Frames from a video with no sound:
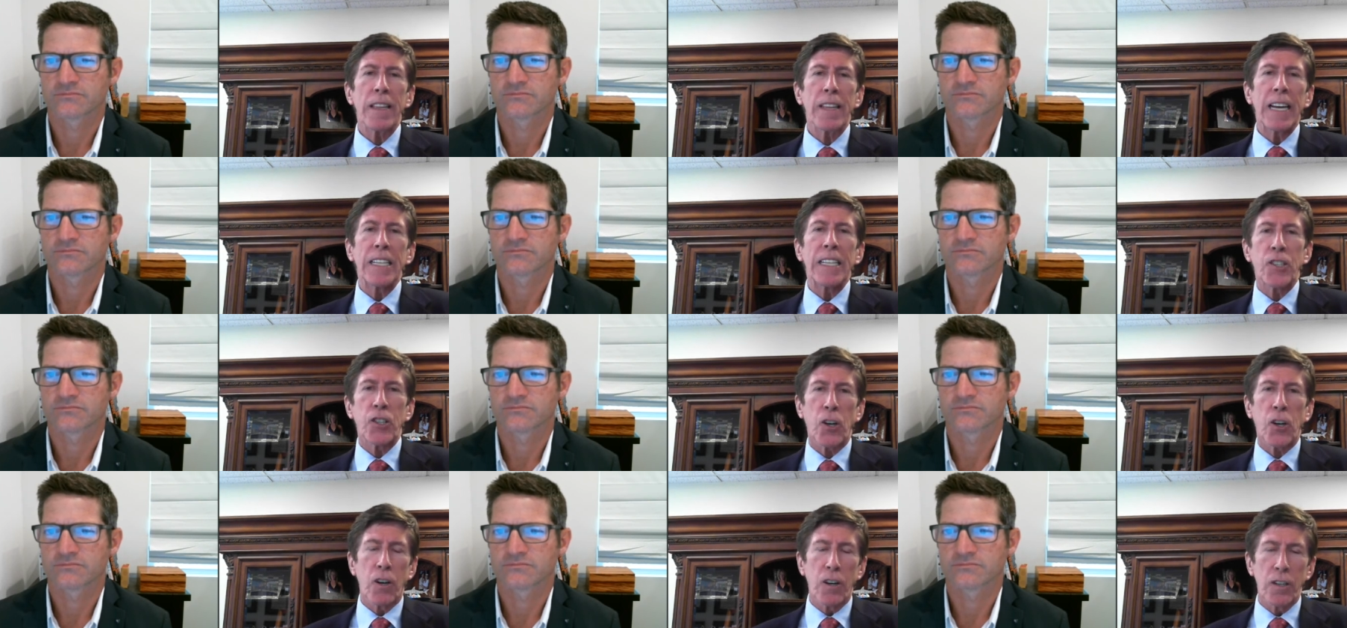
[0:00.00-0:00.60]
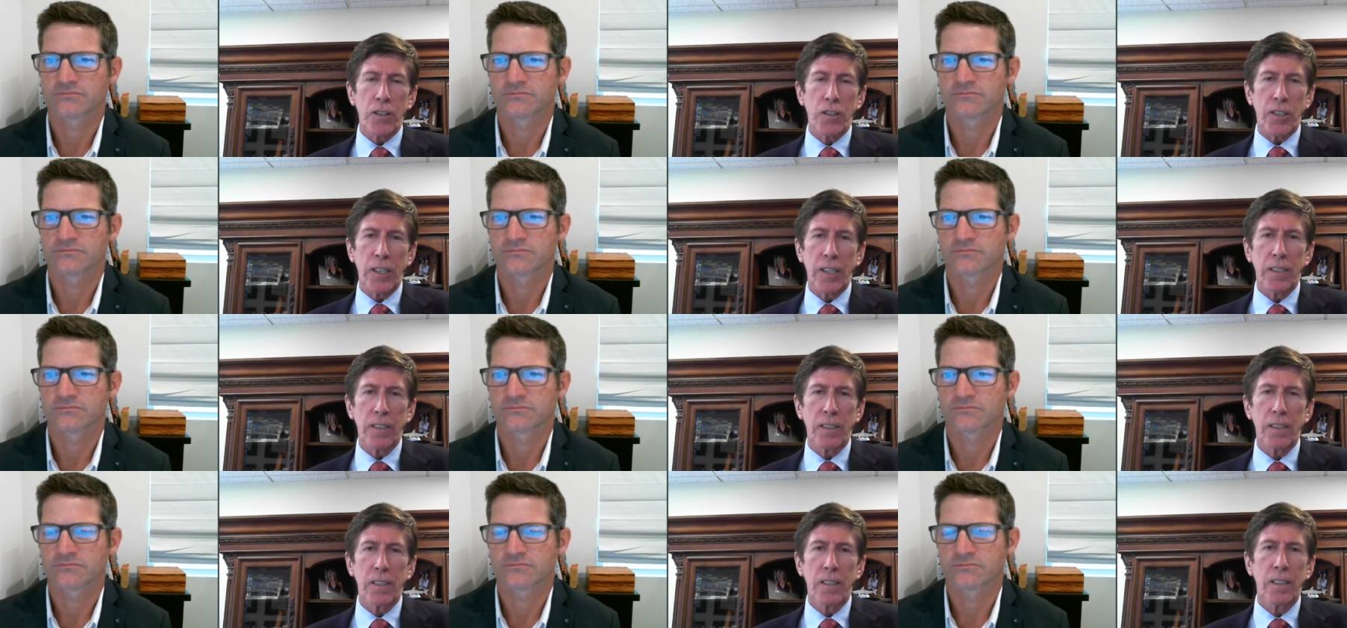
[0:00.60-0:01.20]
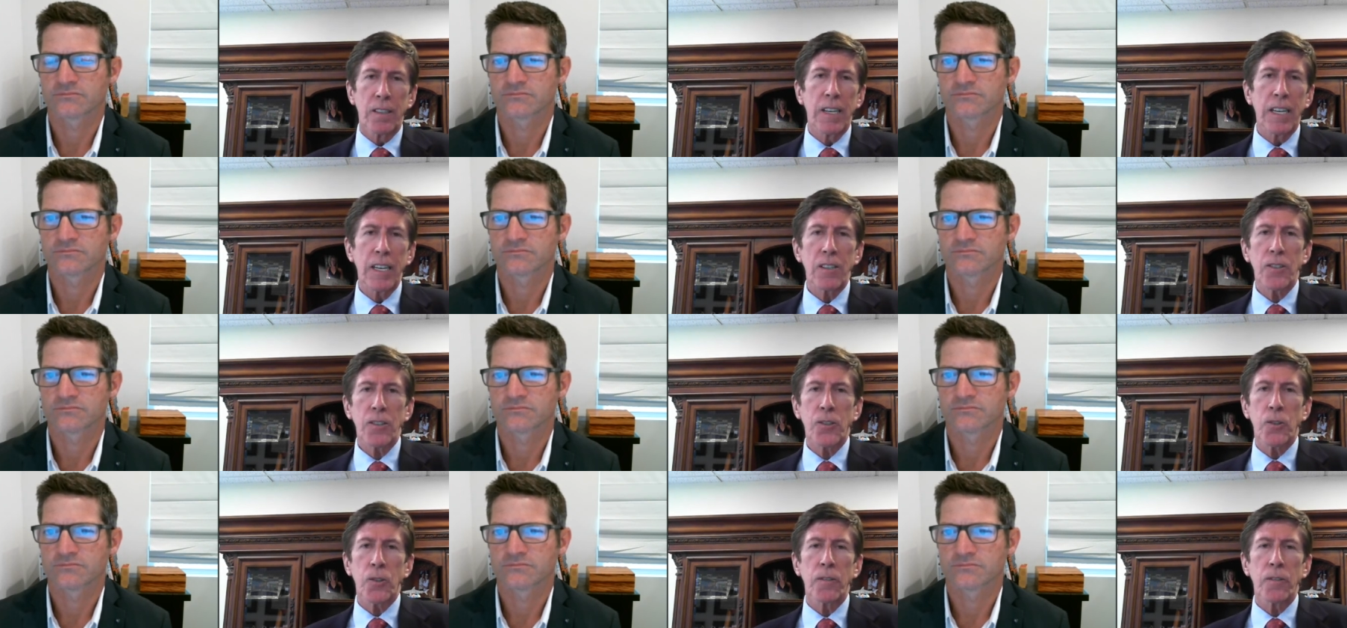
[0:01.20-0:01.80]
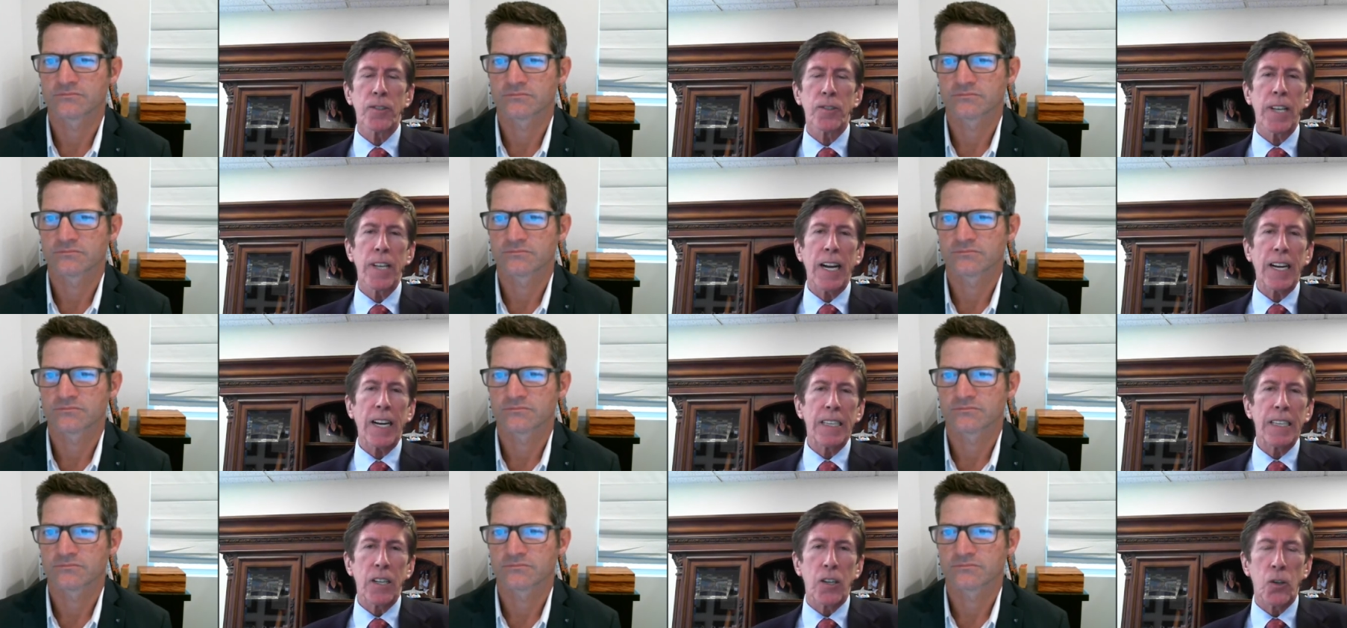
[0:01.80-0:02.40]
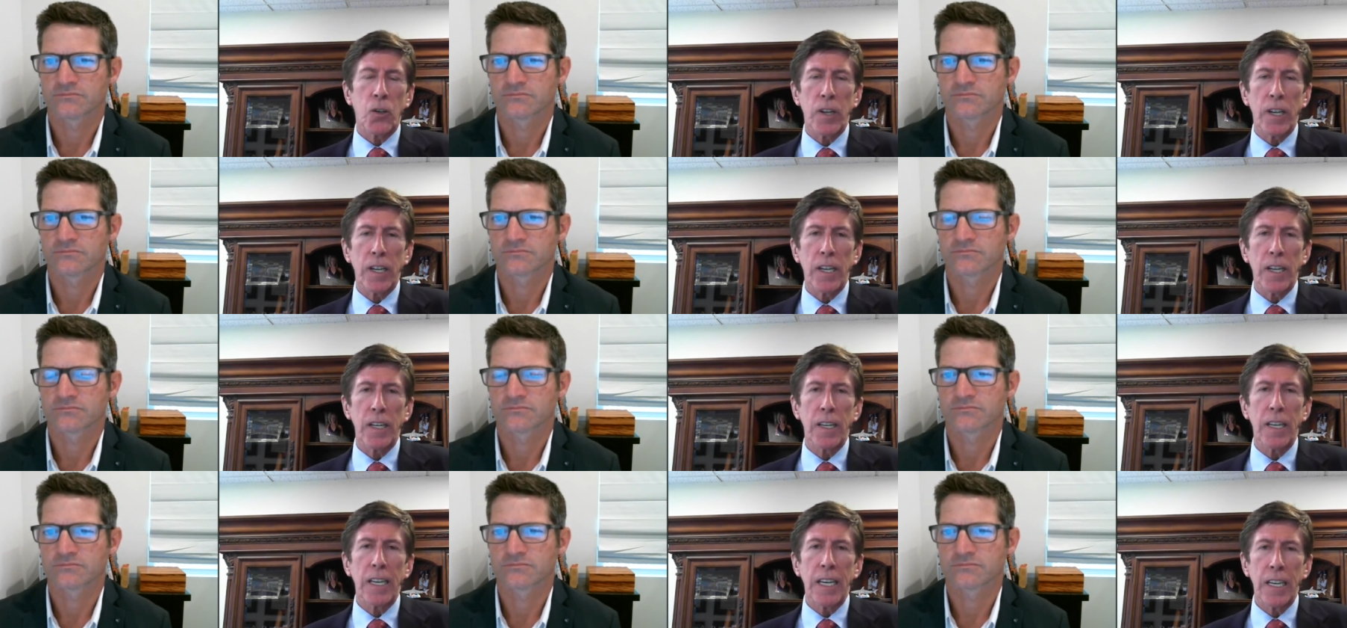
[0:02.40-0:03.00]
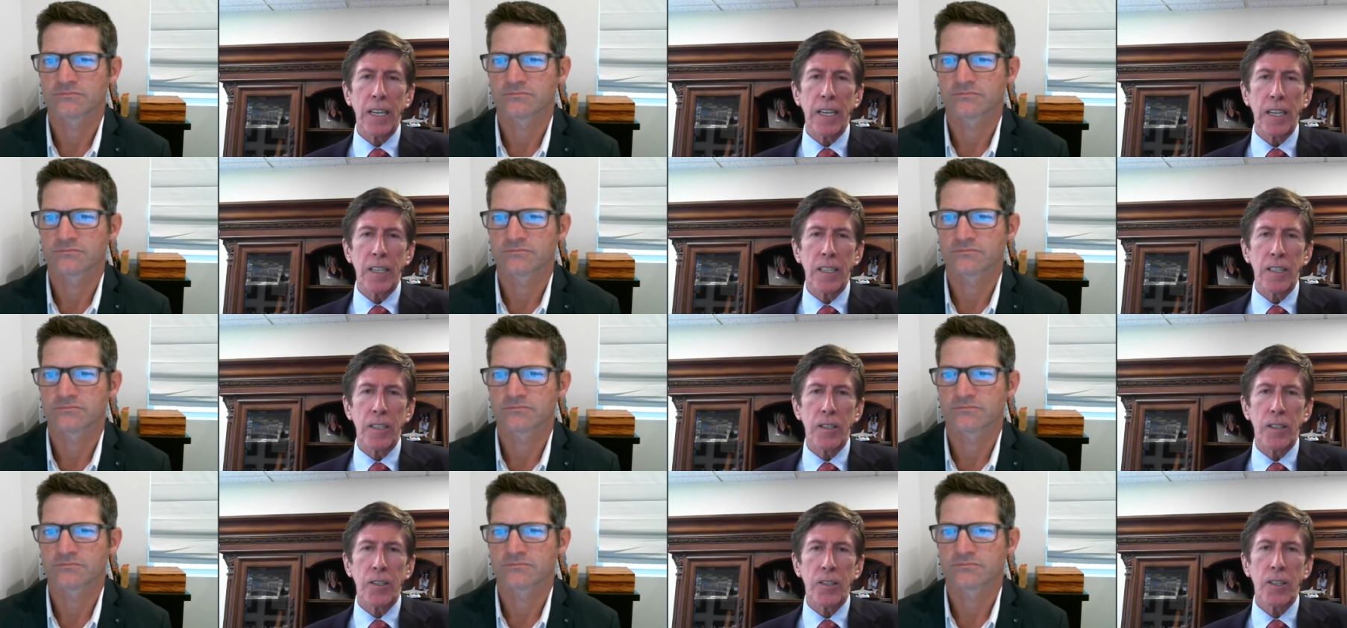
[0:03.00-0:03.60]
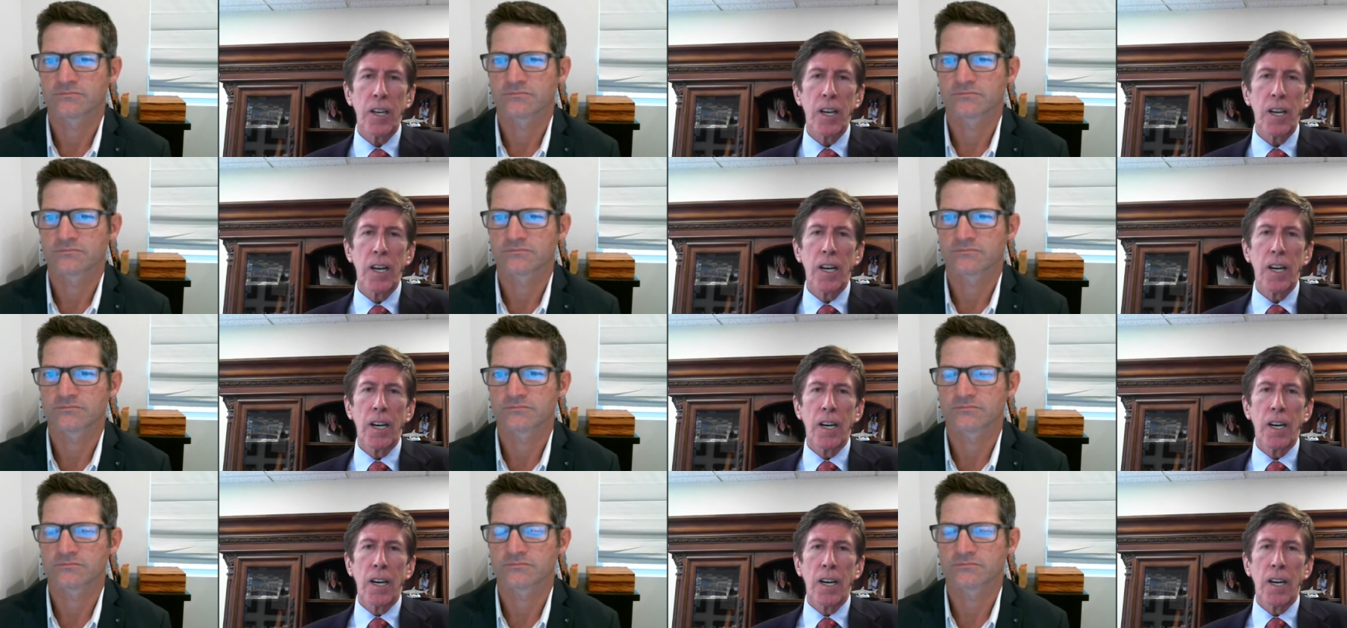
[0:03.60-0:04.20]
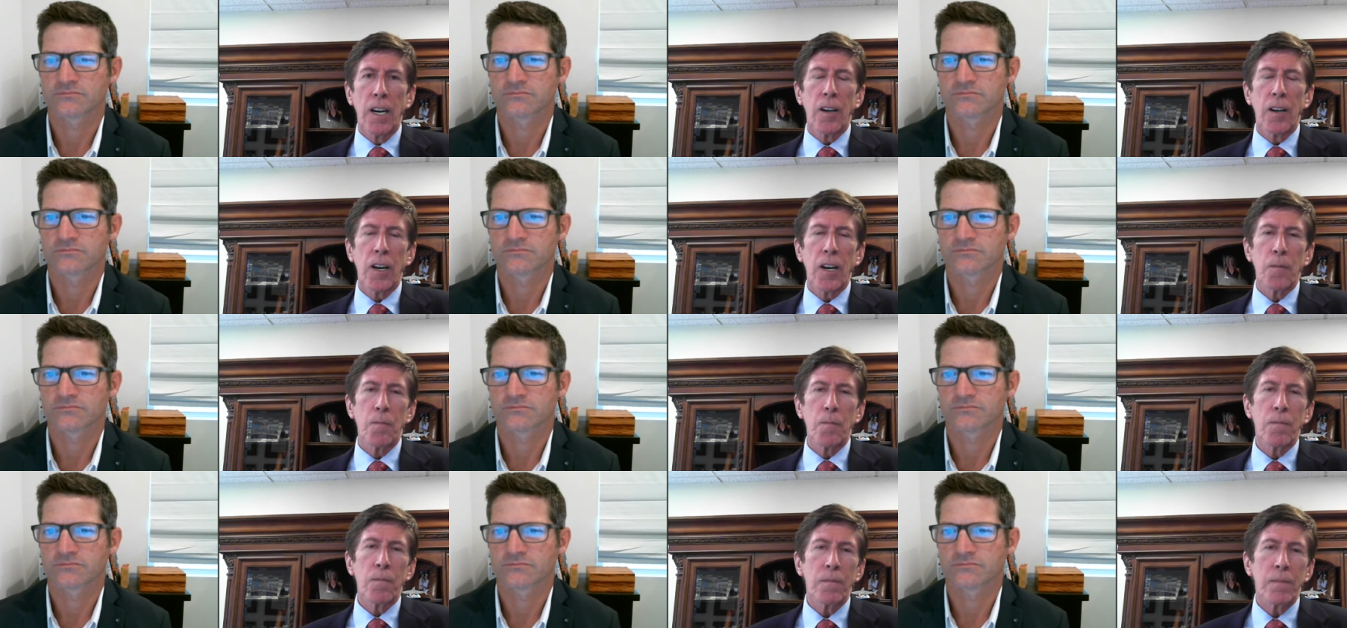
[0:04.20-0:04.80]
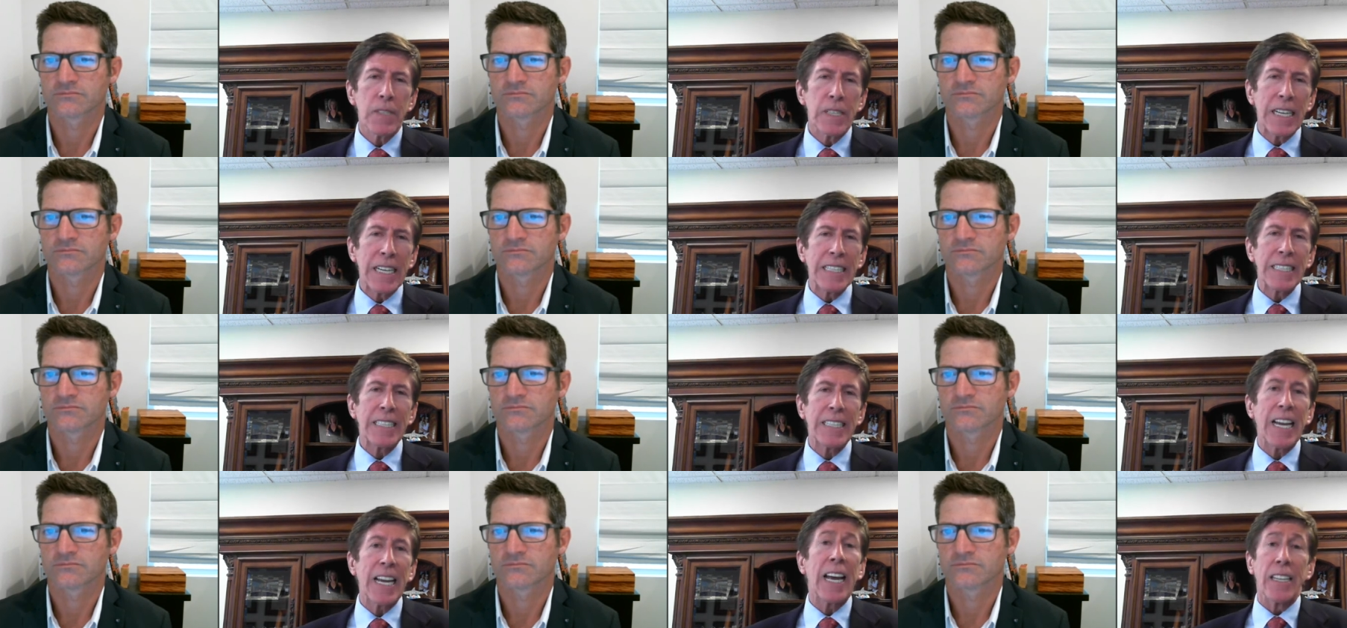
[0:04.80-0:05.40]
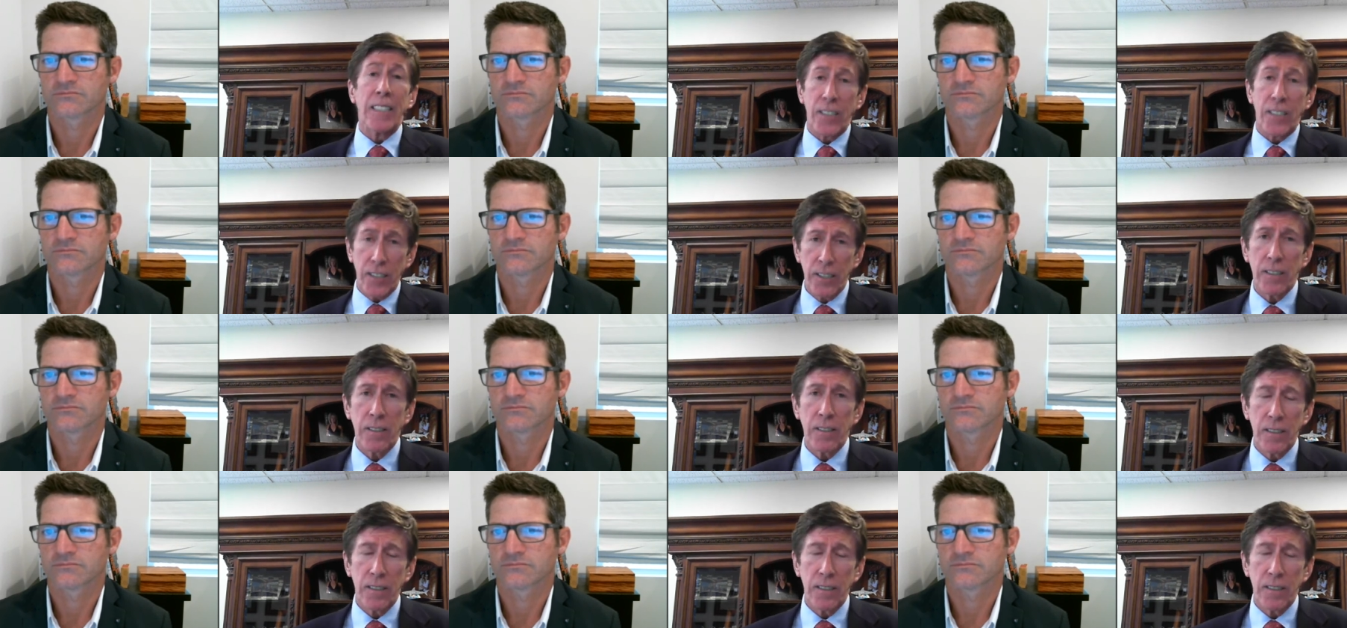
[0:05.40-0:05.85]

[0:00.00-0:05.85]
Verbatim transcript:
Speaker 1: charge it, their sort of second degree is intent.